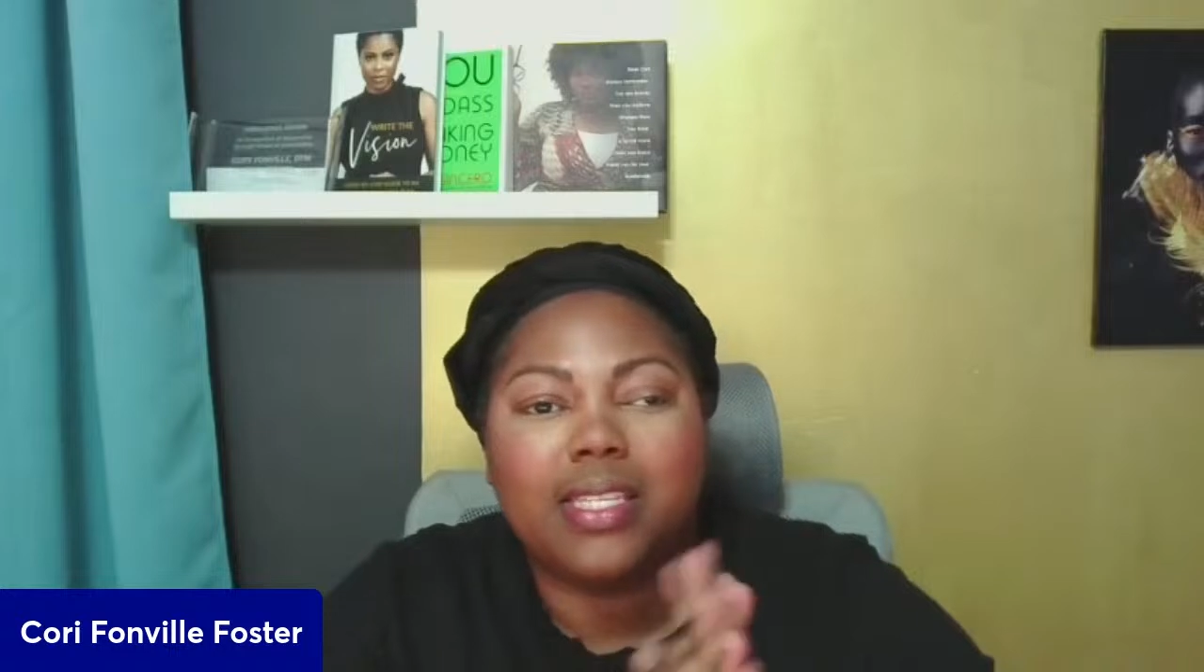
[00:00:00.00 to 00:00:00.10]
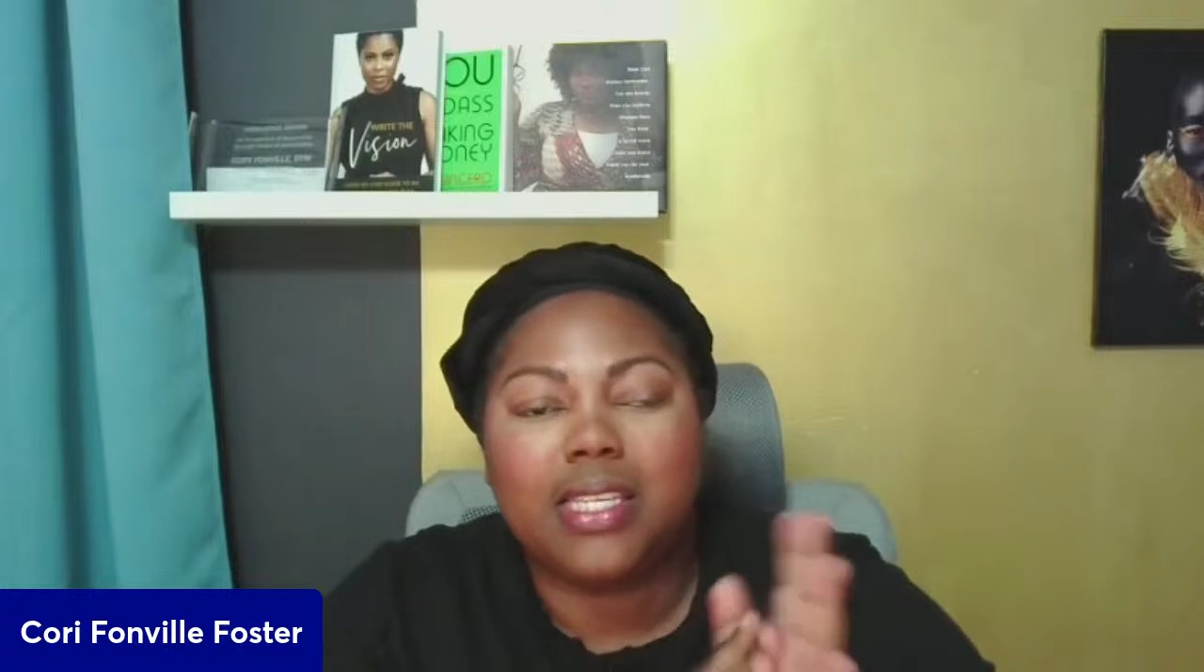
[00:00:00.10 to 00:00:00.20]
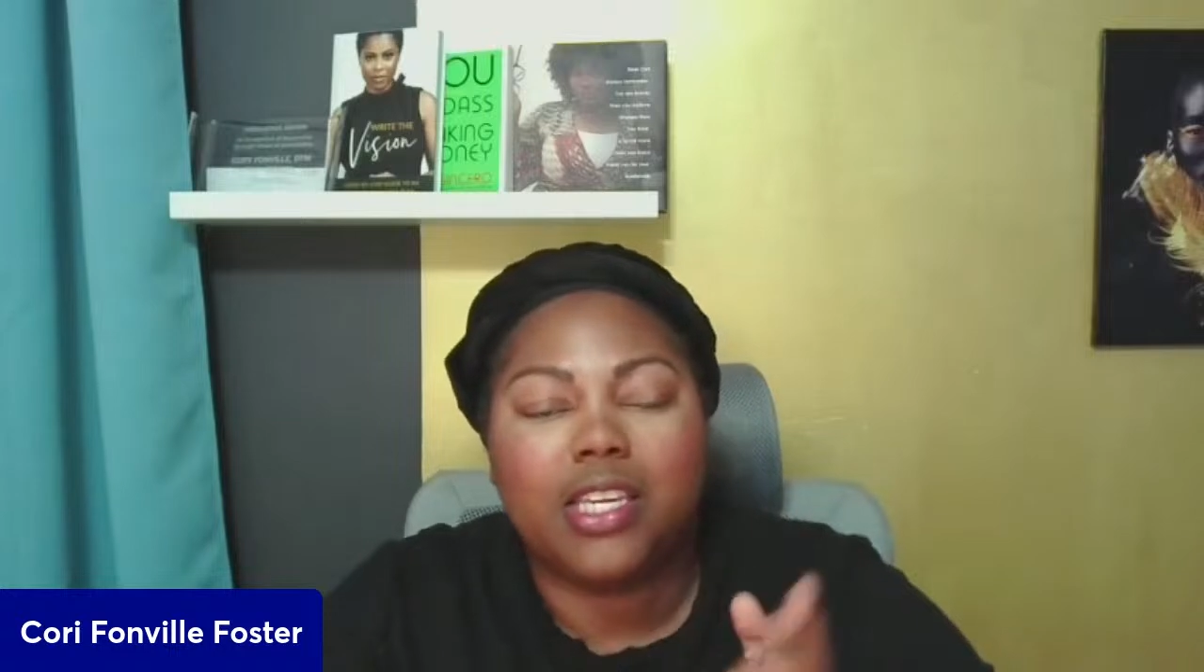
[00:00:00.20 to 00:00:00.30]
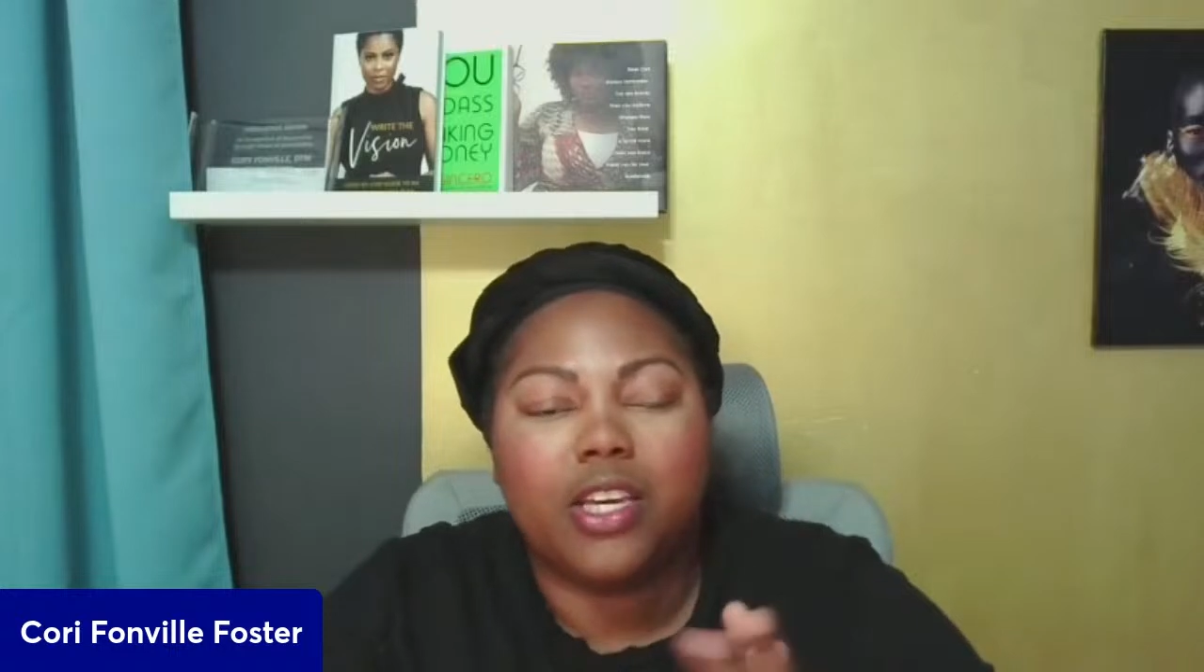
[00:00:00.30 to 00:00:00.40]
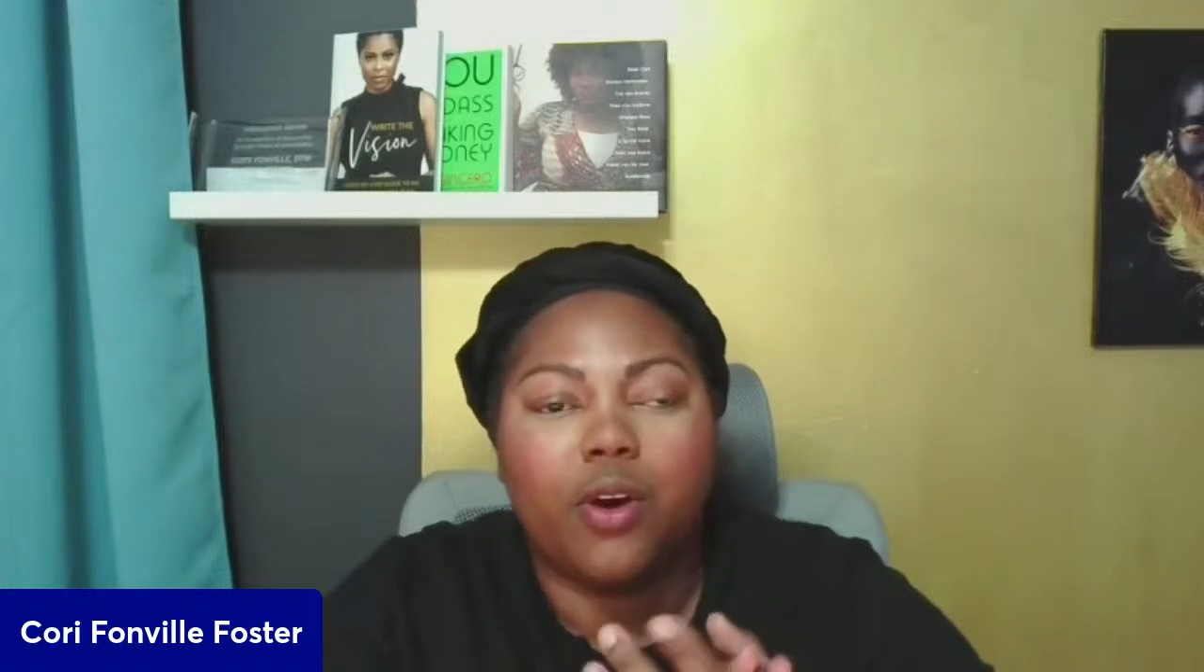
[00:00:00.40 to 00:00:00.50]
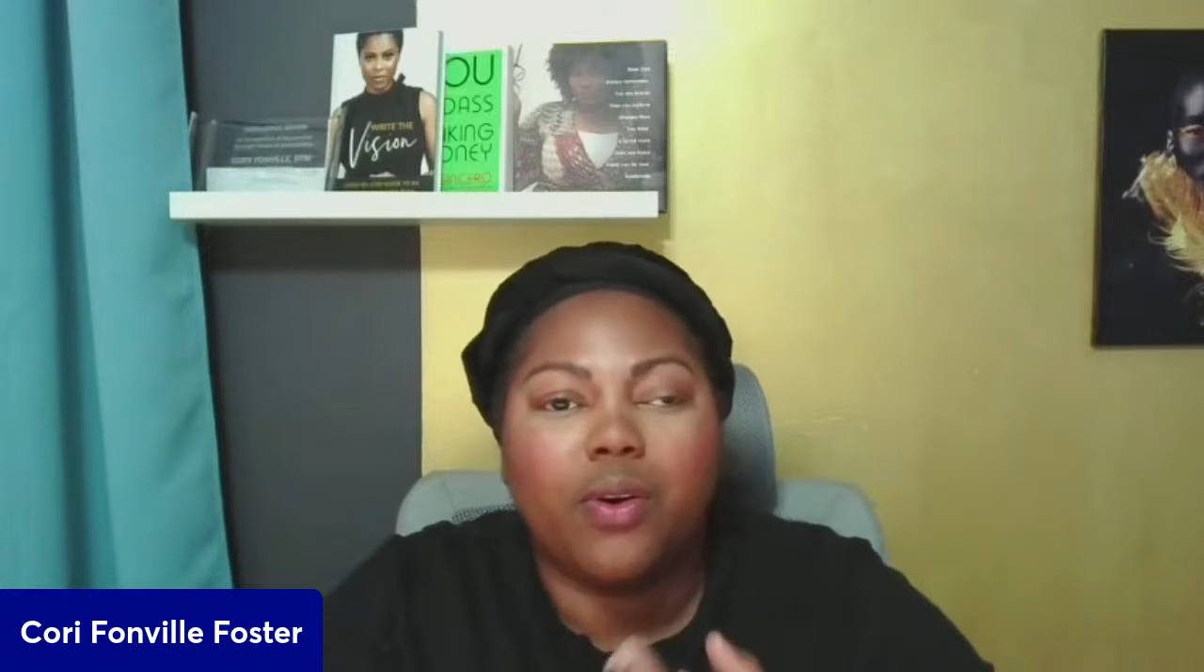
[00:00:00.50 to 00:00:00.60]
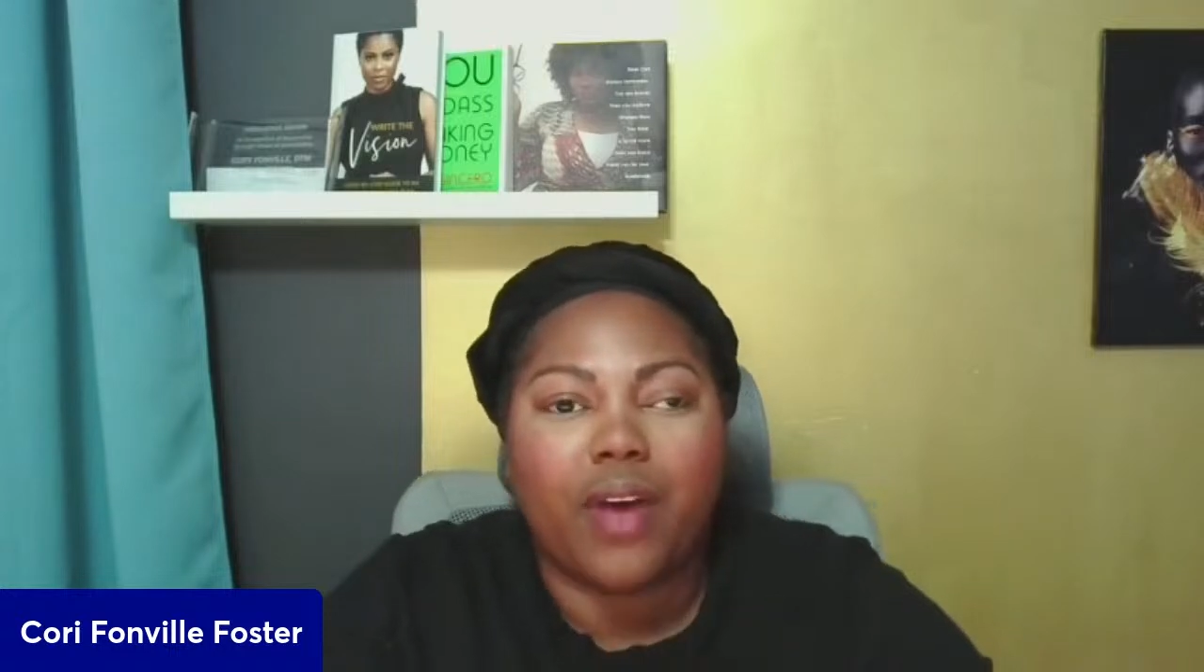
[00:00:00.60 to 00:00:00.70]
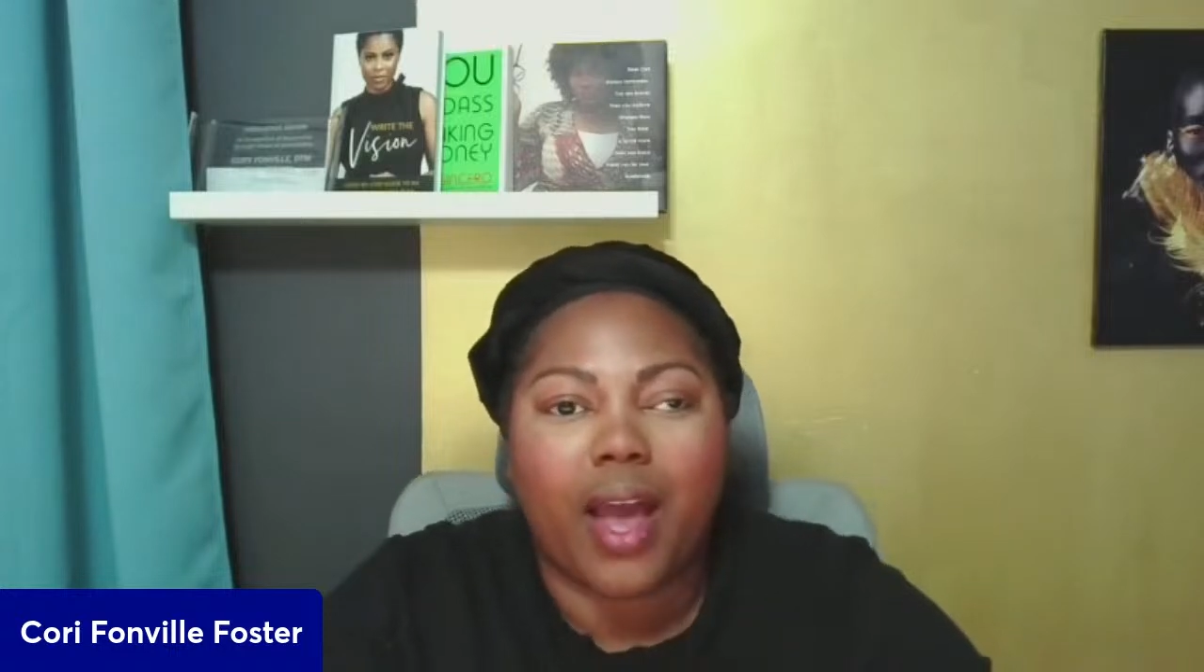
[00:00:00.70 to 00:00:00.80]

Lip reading: CEO of